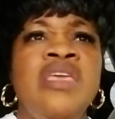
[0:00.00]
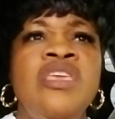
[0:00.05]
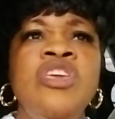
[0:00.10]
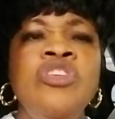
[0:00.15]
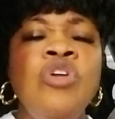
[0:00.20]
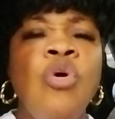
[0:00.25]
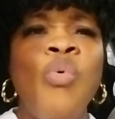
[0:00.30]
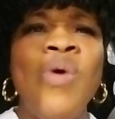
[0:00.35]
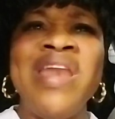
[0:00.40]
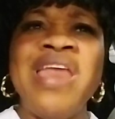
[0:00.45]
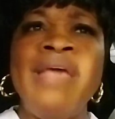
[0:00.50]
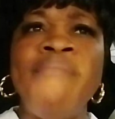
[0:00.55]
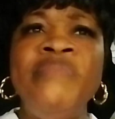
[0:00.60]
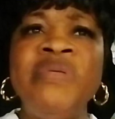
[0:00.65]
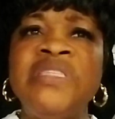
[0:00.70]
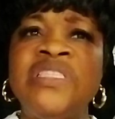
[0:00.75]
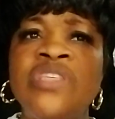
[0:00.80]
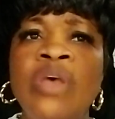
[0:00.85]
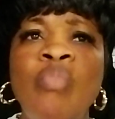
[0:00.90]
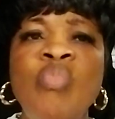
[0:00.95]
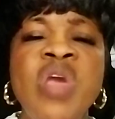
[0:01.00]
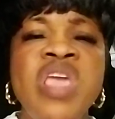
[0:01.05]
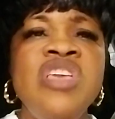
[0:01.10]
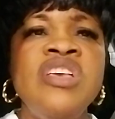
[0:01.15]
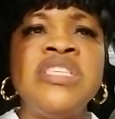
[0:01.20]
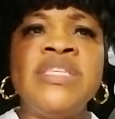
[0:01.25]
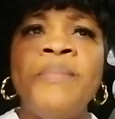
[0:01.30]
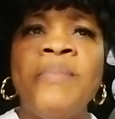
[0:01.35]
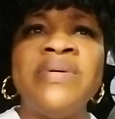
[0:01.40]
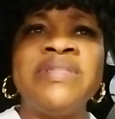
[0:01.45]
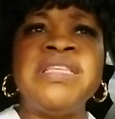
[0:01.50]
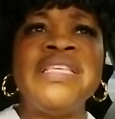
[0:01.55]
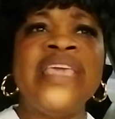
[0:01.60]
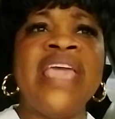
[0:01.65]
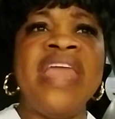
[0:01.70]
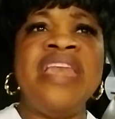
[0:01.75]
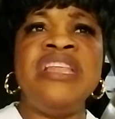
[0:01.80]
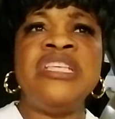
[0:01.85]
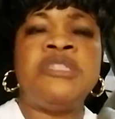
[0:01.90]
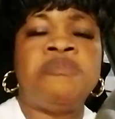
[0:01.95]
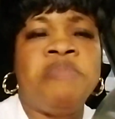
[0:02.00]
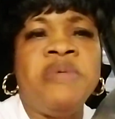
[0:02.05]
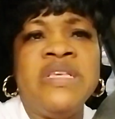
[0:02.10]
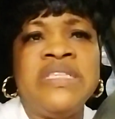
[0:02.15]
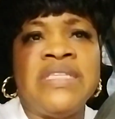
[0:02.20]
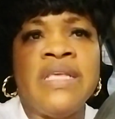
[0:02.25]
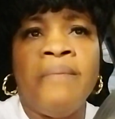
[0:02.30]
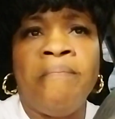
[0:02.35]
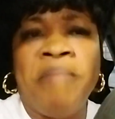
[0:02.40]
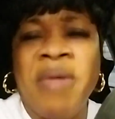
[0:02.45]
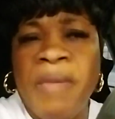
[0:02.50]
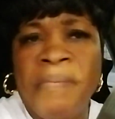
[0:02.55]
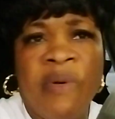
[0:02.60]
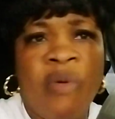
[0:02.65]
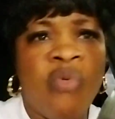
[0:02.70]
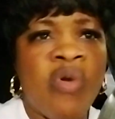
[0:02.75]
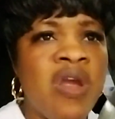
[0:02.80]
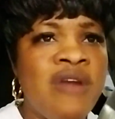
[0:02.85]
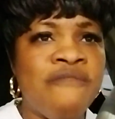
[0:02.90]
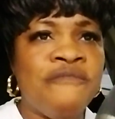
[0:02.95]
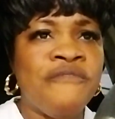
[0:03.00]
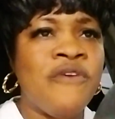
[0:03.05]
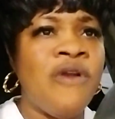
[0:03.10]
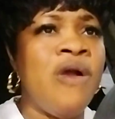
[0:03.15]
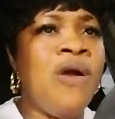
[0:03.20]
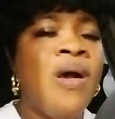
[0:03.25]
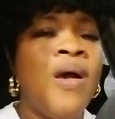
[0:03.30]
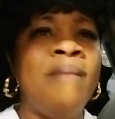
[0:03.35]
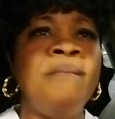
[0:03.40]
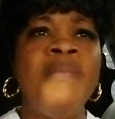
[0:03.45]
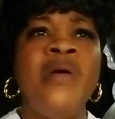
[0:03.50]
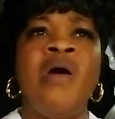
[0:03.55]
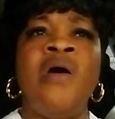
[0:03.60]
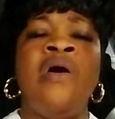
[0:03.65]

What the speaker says: you know, whether it be somewhere you're supposed to get this piece of paperwork from,